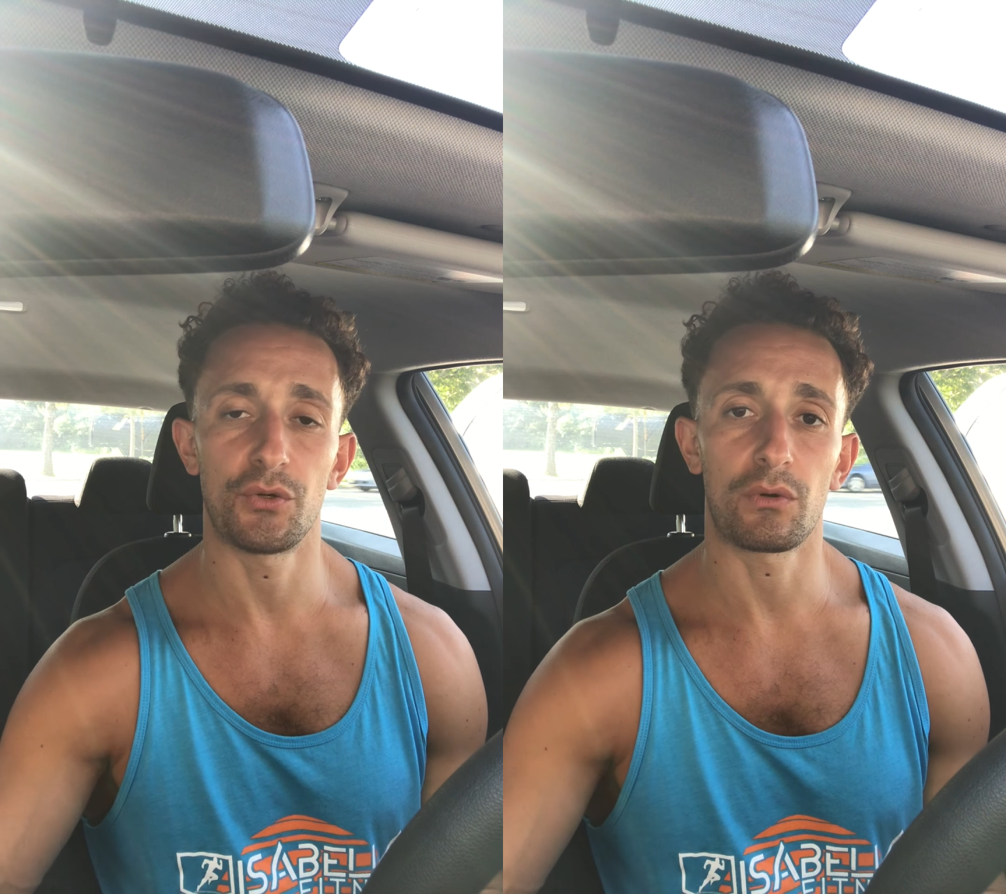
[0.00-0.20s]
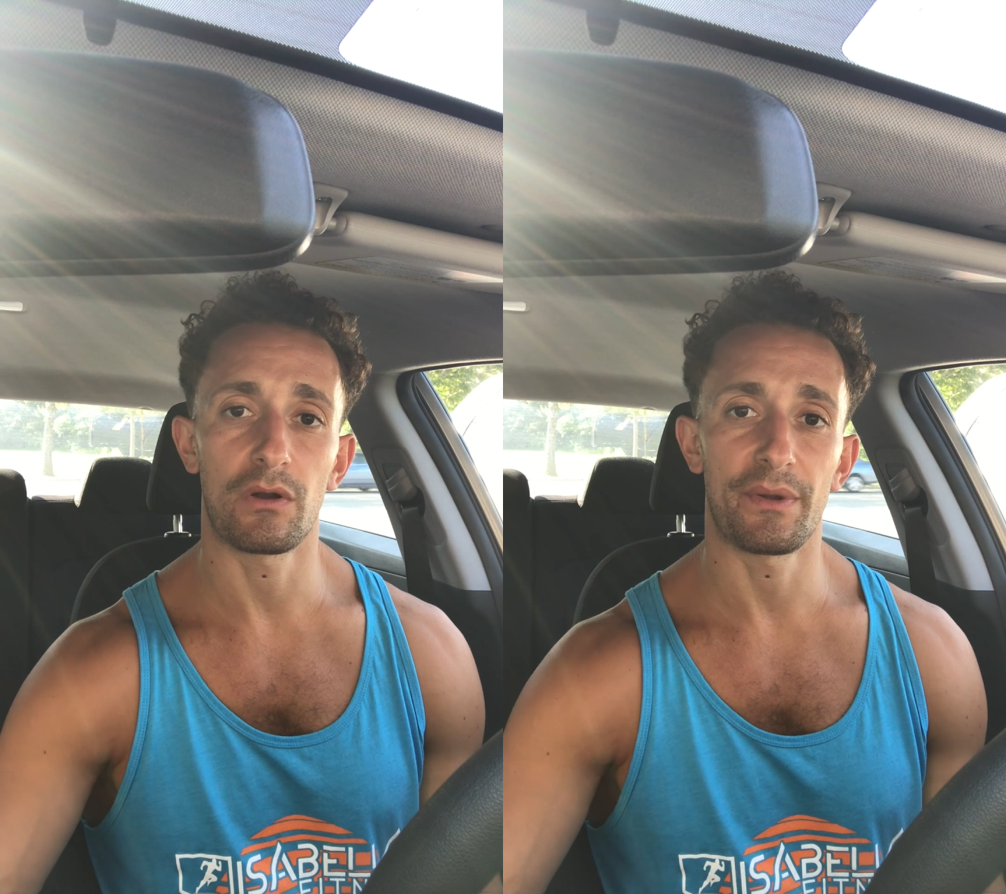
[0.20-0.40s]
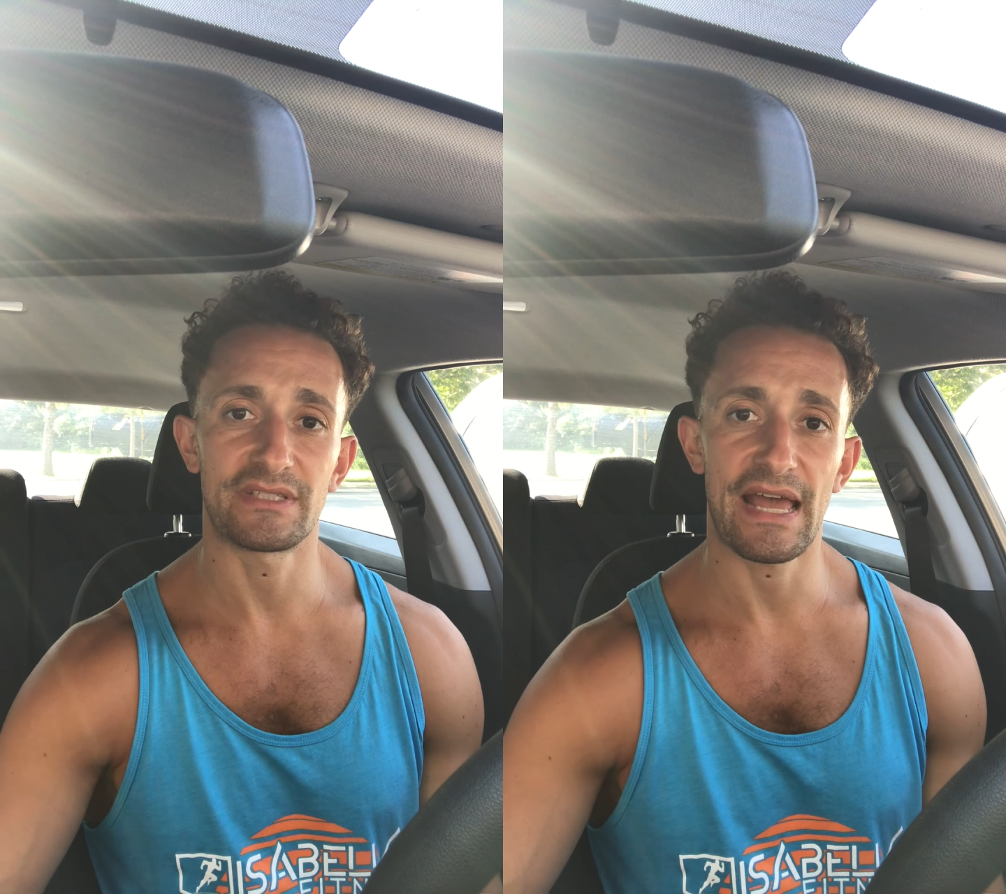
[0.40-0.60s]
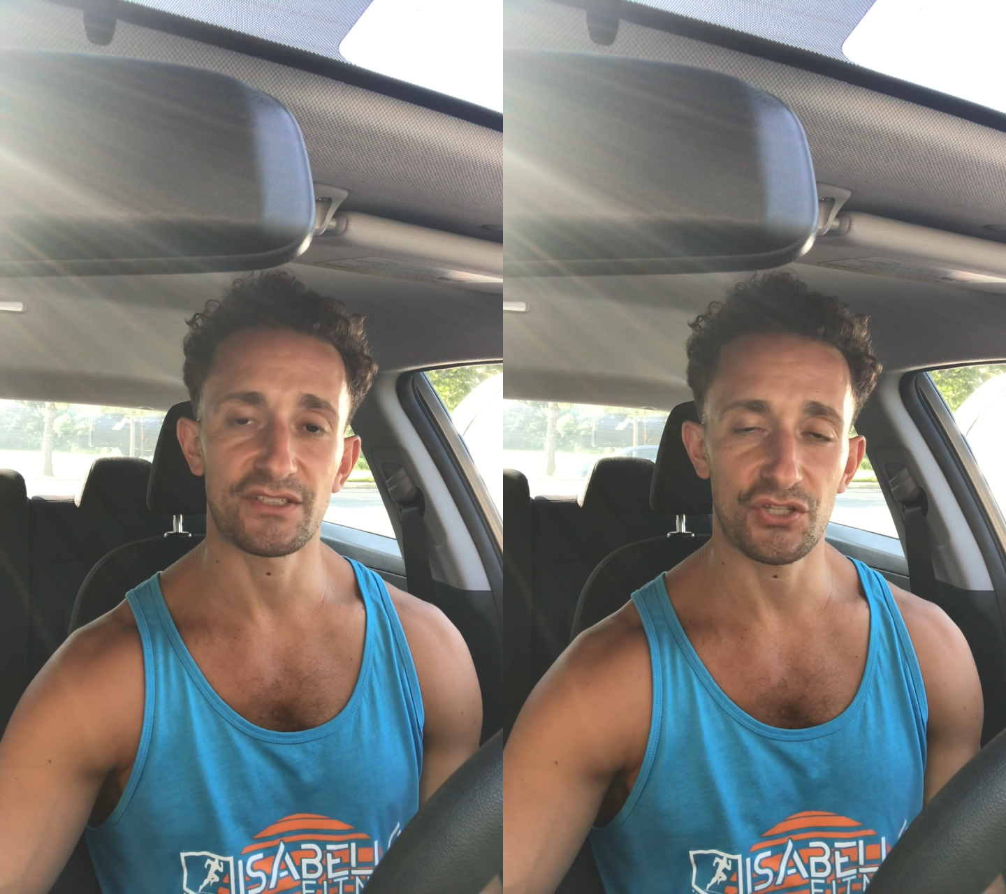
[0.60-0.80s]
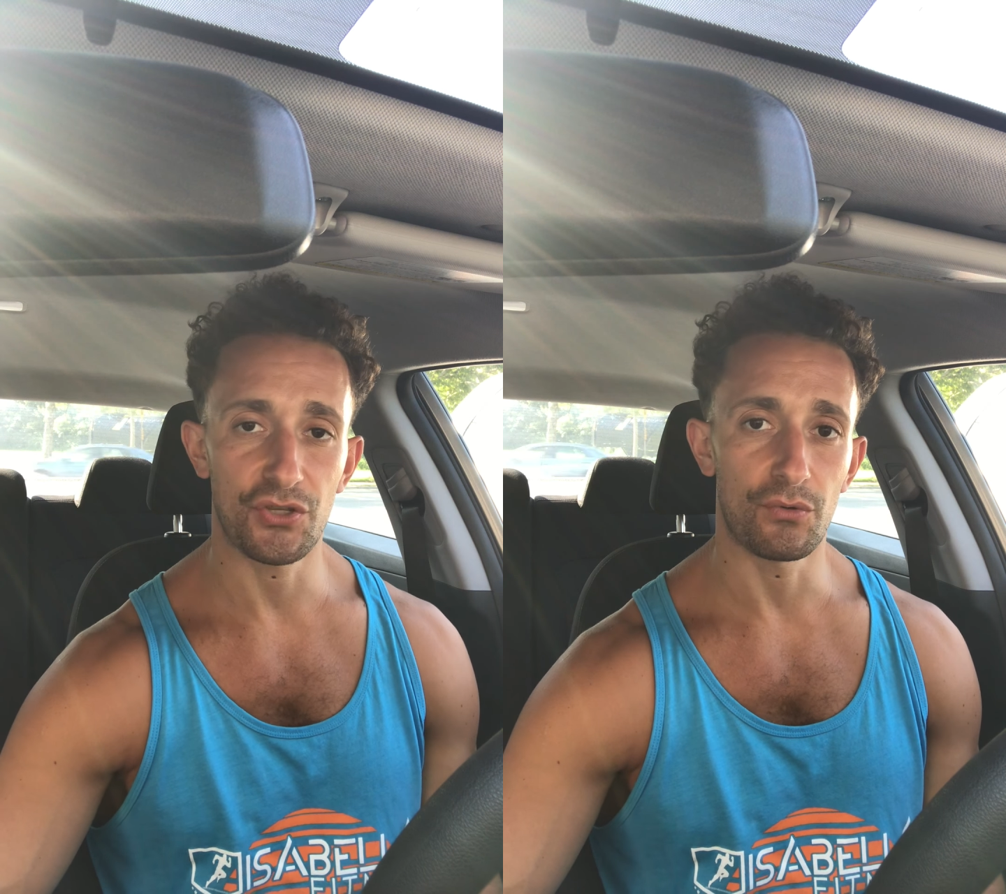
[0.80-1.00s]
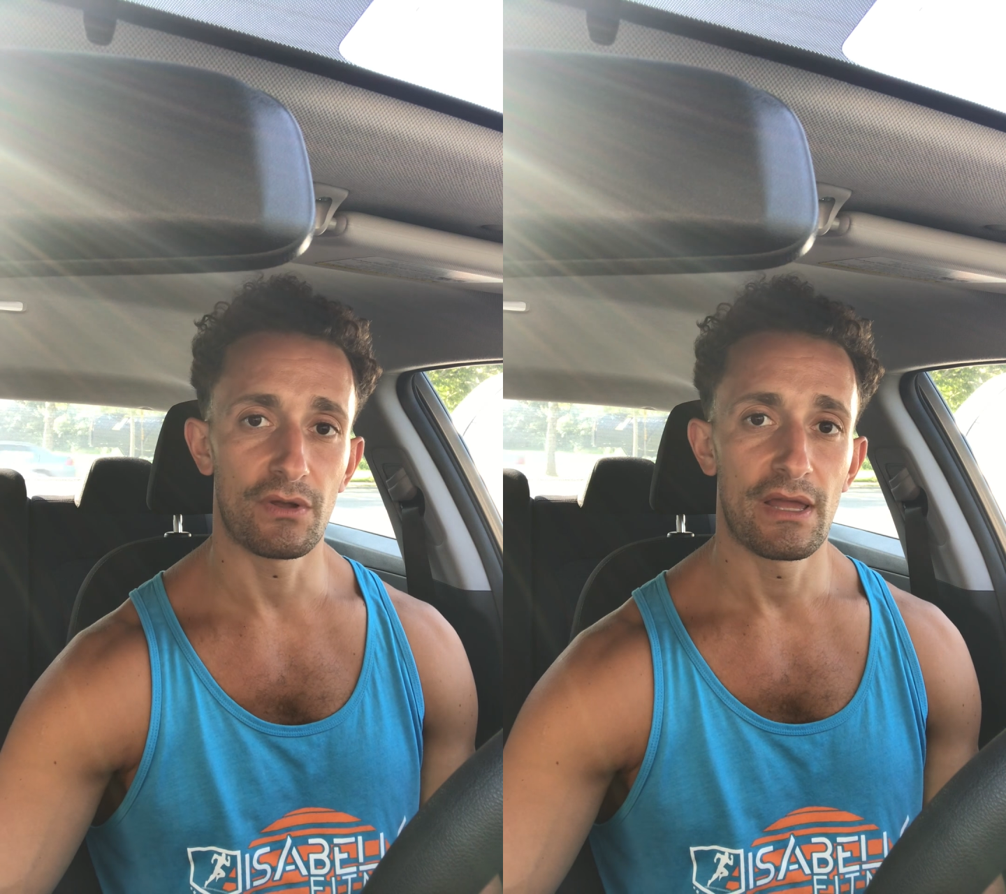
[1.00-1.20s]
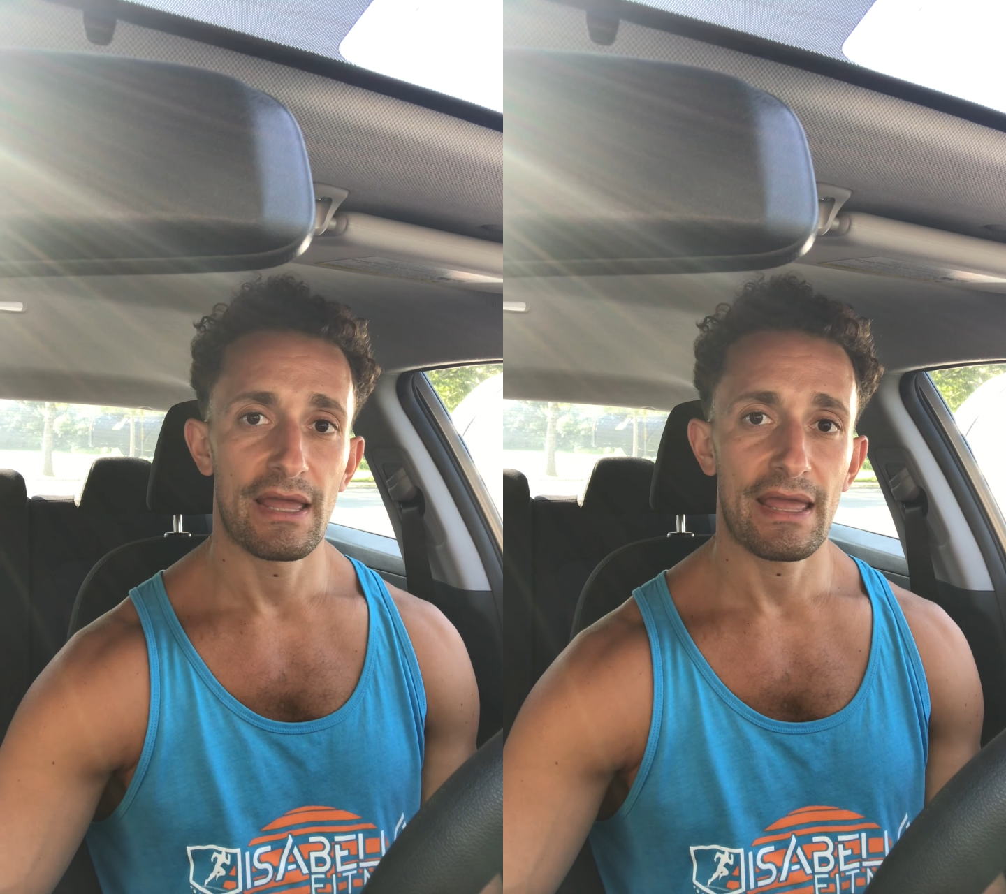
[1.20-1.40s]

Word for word: you were going to execute.